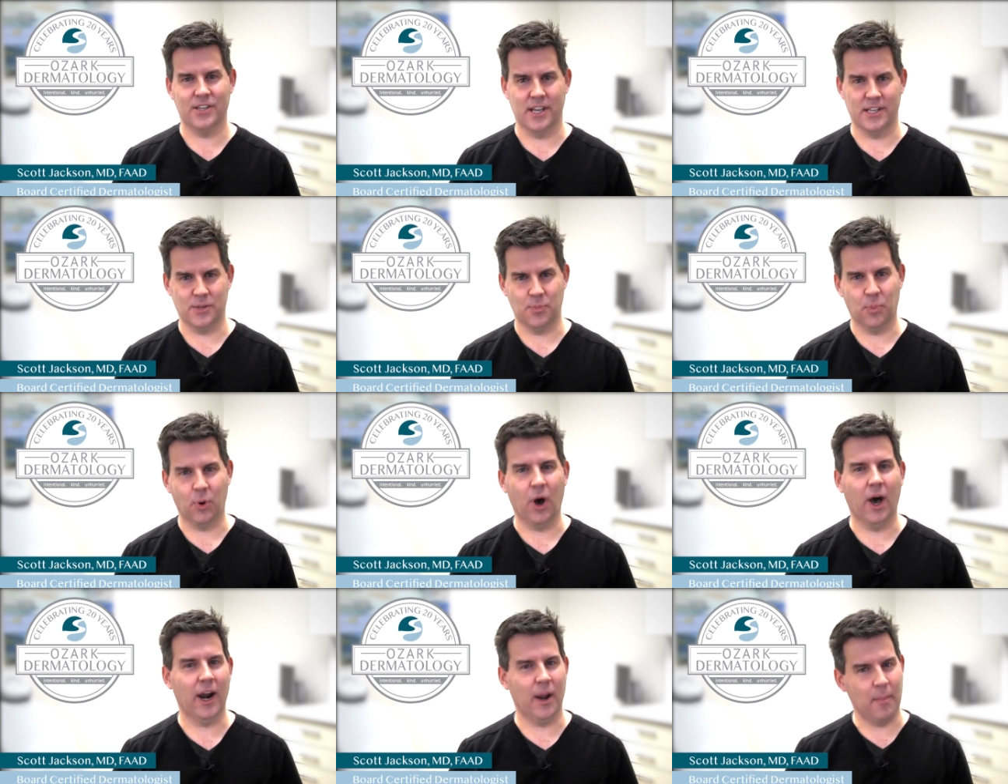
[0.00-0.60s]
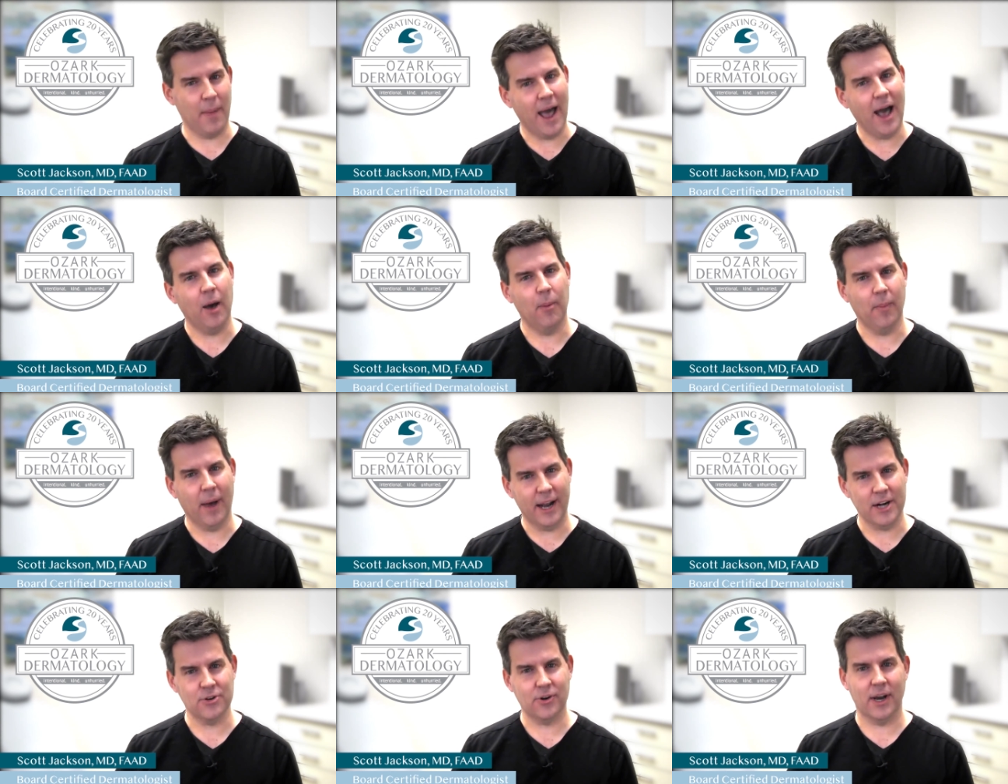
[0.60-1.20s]
that's brought about
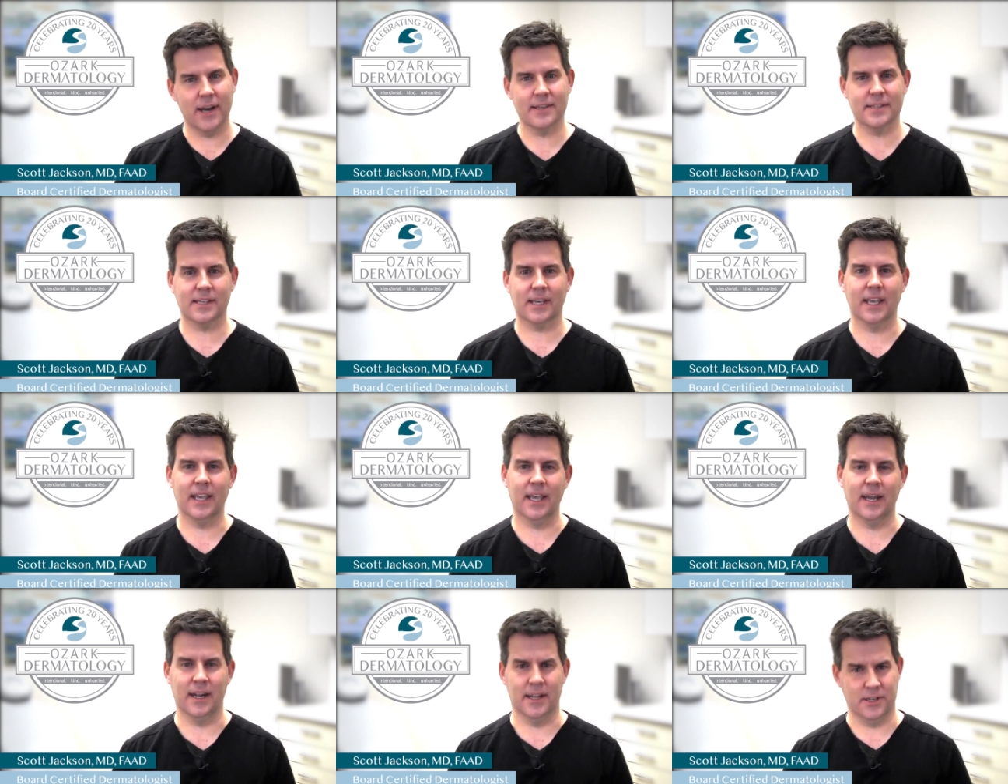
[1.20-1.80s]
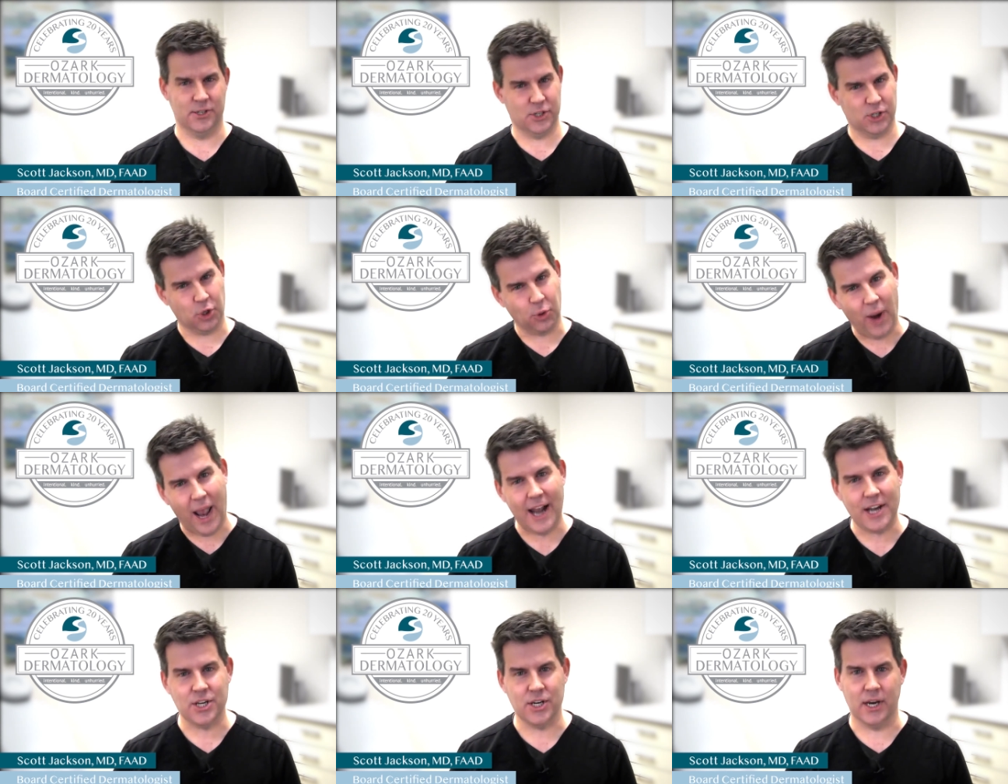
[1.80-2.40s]
by dry skin and
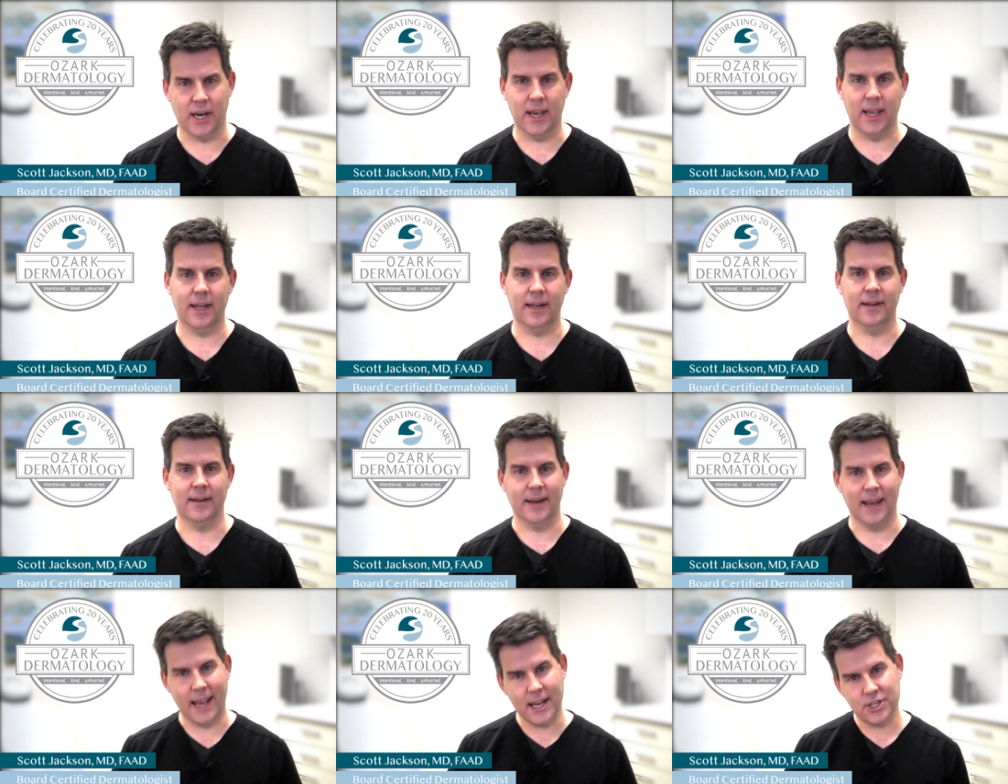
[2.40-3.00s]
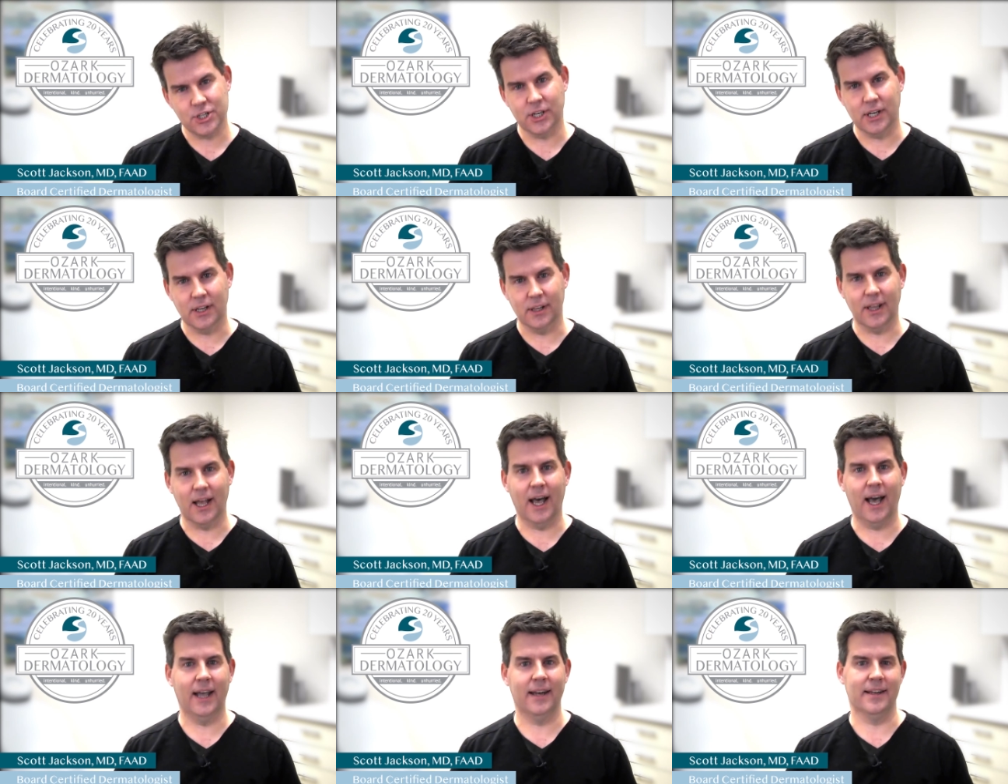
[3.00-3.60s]
scratching it and itching a
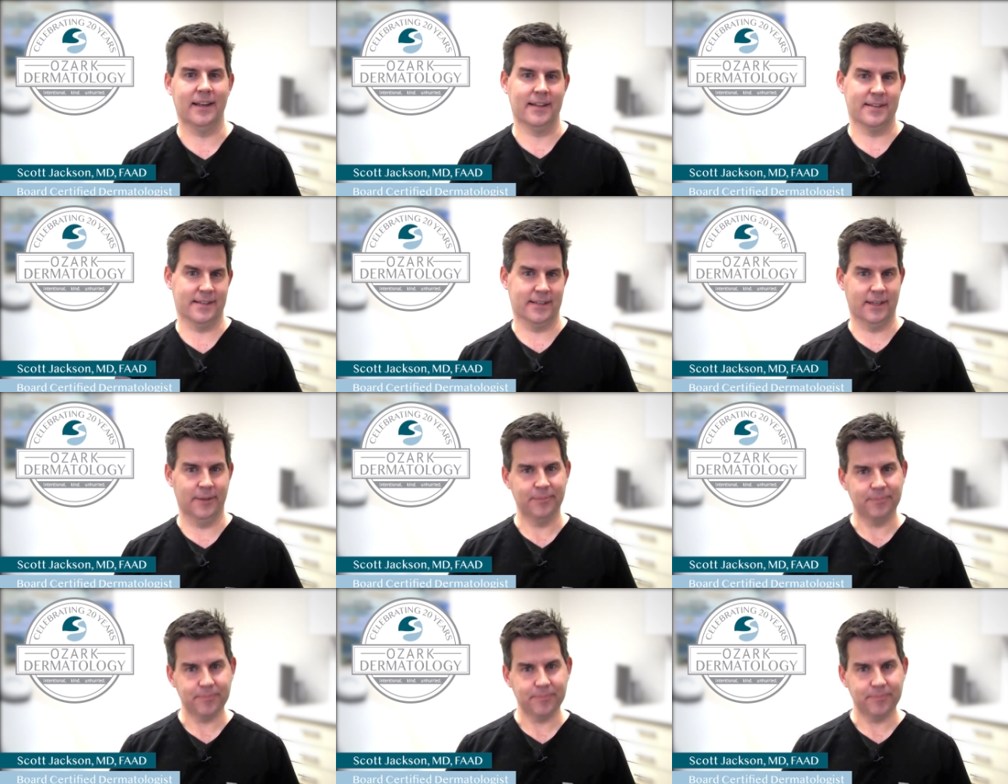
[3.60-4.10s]
lot, and it's